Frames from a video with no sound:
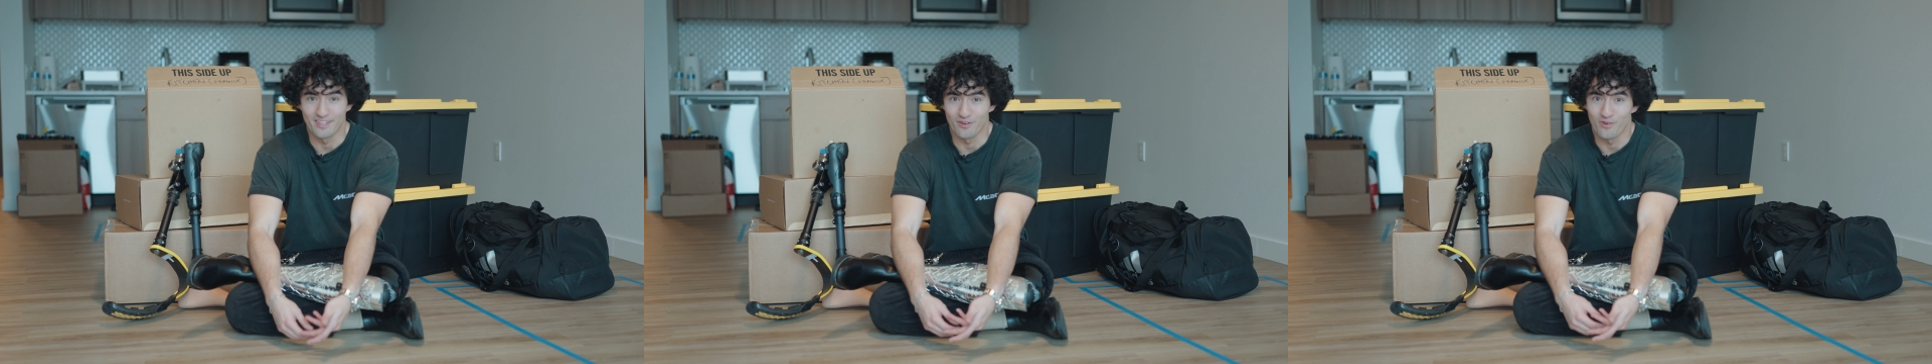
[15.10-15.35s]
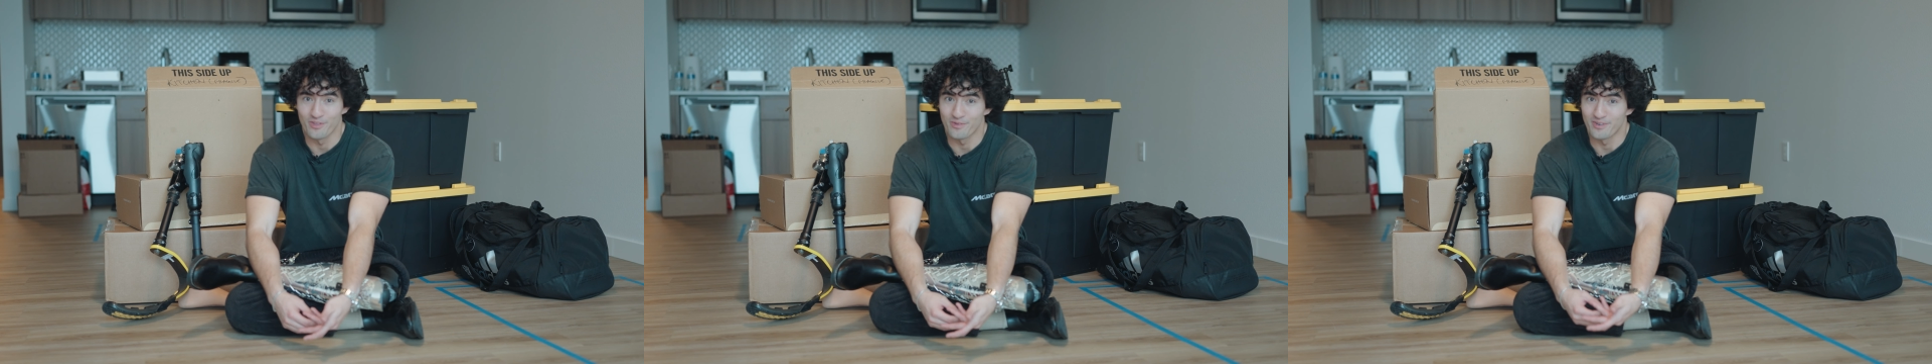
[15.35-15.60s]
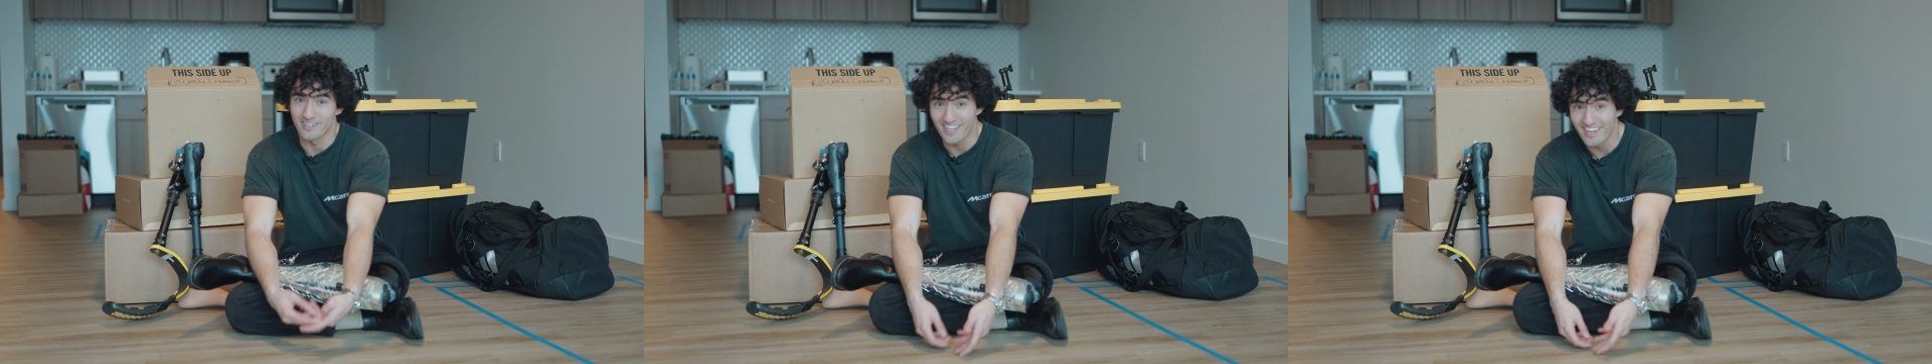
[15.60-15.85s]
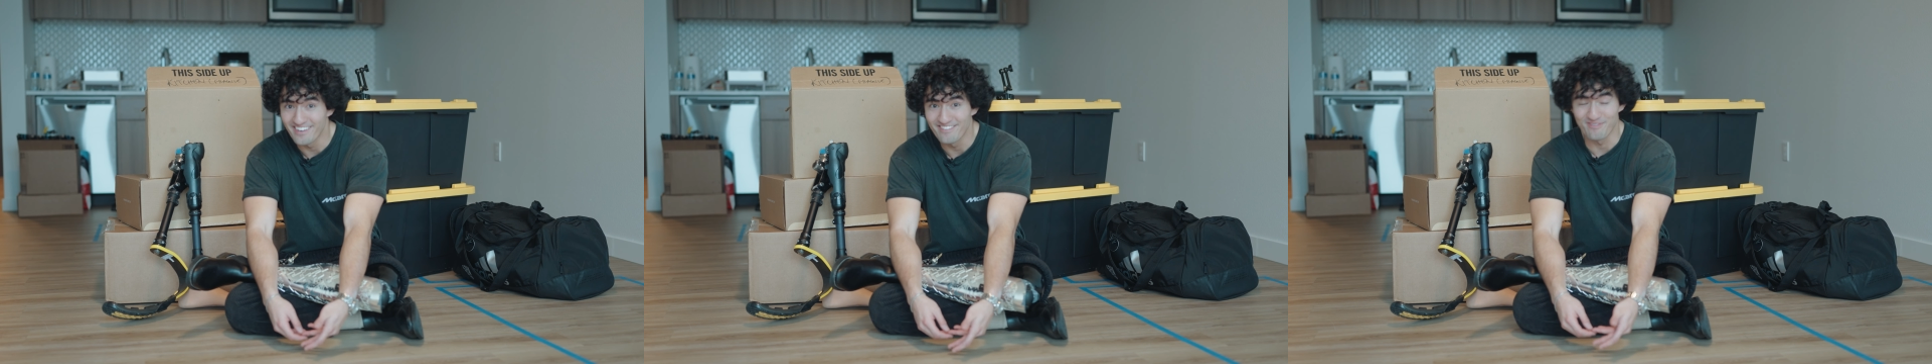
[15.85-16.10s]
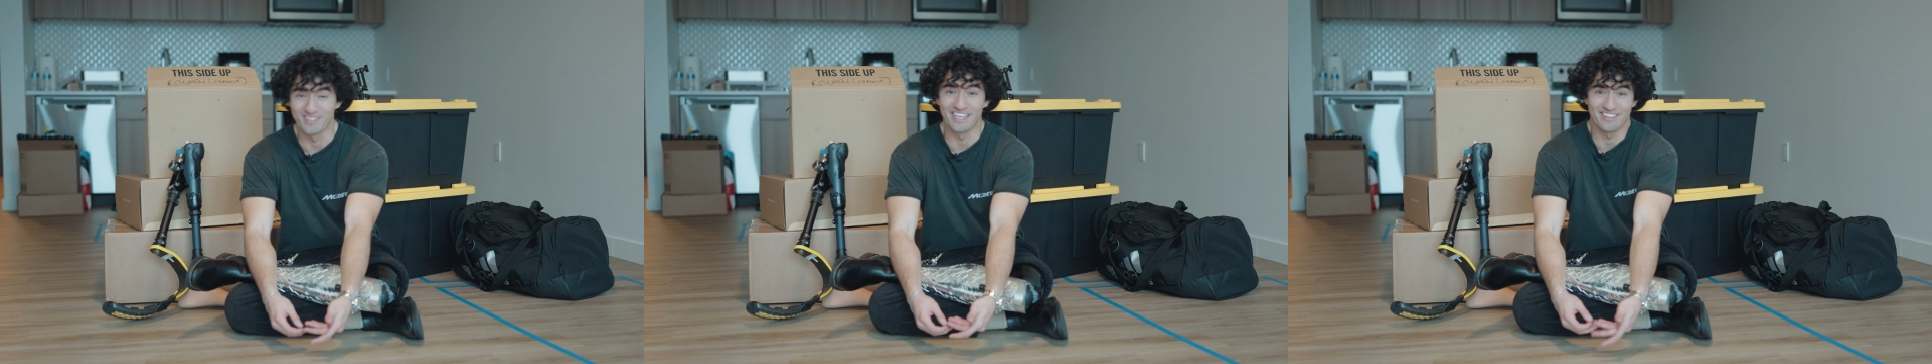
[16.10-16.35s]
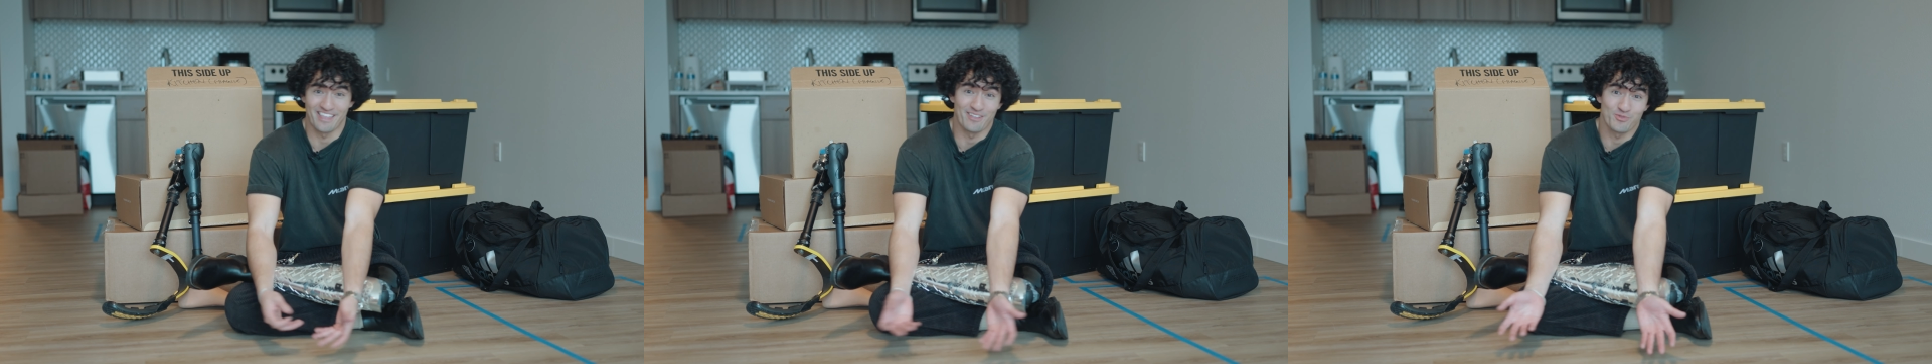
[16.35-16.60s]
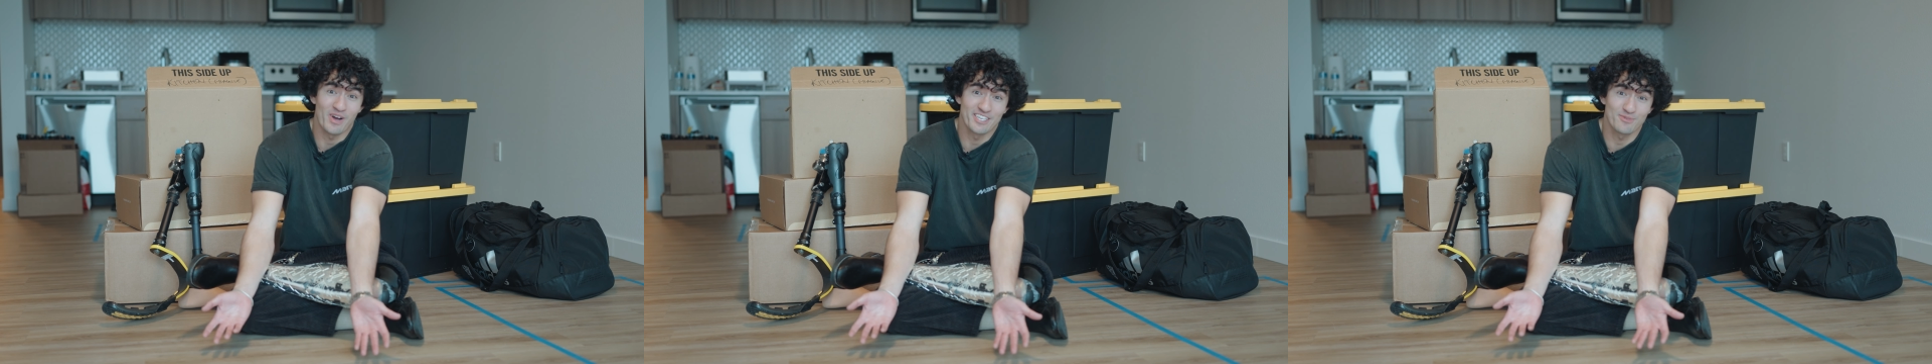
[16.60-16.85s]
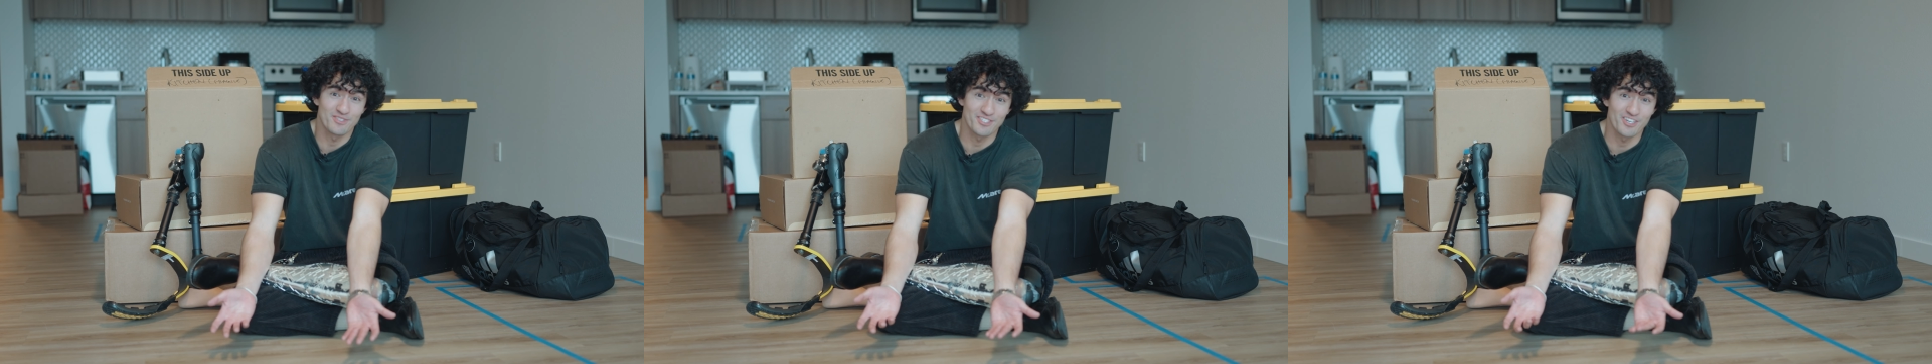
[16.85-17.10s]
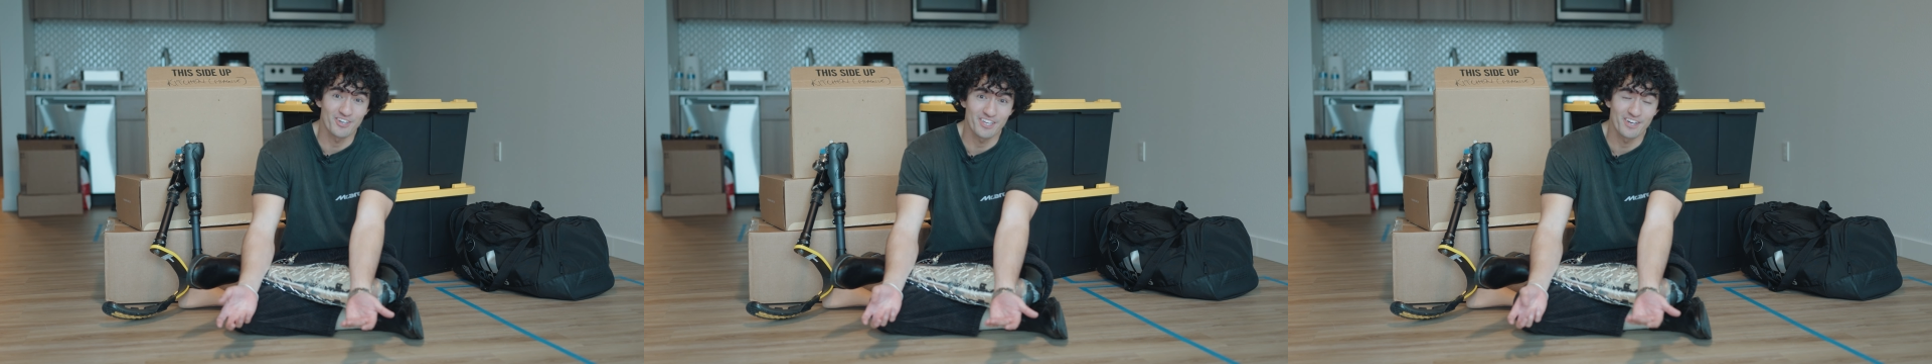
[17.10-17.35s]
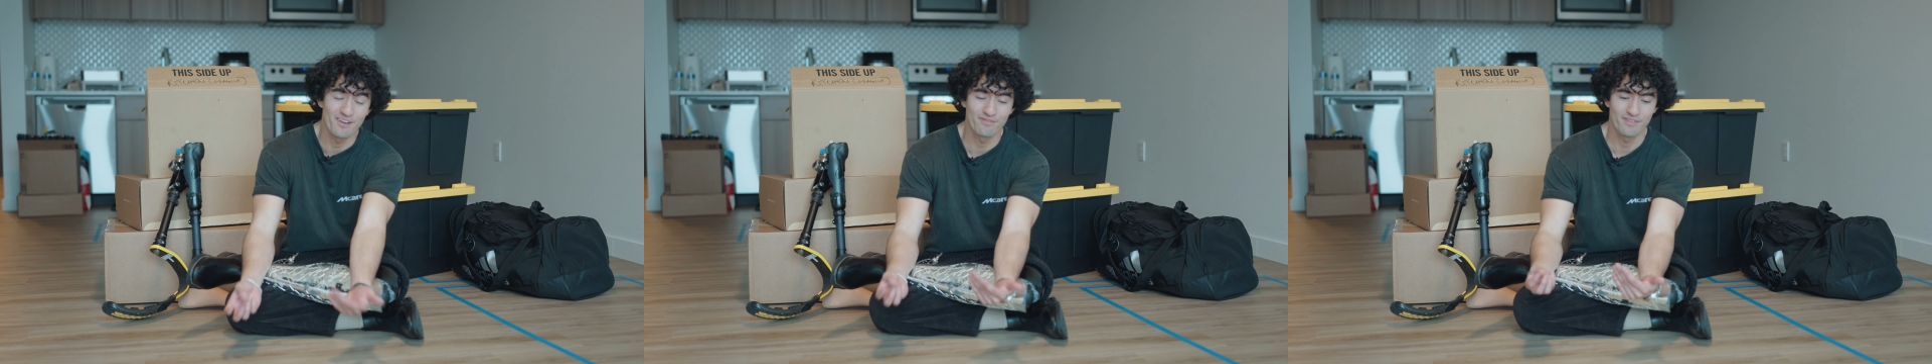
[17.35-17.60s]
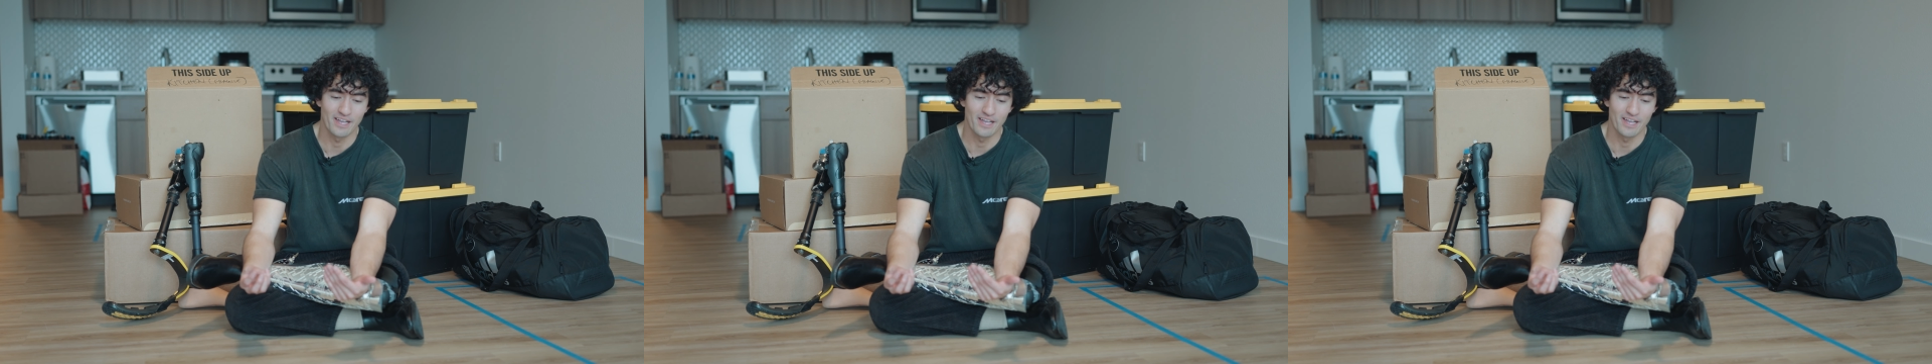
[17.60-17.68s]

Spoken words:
and then going through it again, but like that twice wasn't already enough,